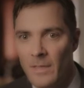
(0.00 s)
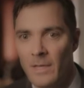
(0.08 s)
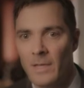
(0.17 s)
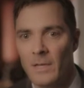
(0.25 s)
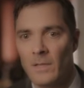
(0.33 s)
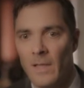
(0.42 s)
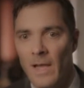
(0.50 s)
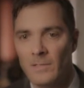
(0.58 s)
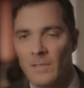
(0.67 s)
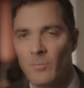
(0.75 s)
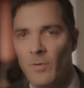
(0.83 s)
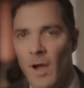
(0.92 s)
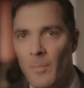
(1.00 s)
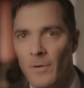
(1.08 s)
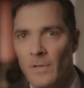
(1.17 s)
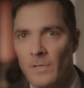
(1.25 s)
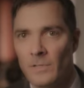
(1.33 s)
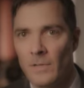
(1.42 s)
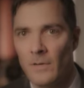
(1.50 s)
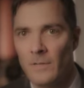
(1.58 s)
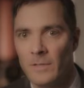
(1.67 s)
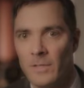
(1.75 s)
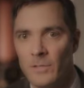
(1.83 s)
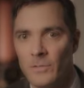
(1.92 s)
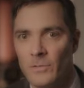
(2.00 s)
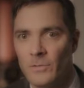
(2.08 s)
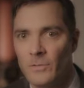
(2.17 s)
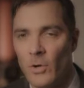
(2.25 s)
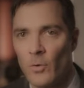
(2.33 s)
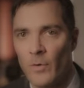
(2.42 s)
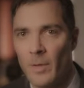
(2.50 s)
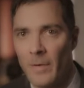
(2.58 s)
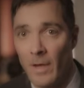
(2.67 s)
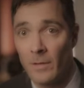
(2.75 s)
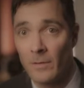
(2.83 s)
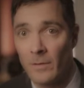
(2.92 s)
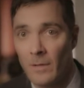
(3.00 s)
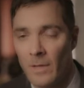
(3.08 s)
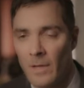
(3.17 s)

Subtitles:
the elastic properties of the tissues don't rebound,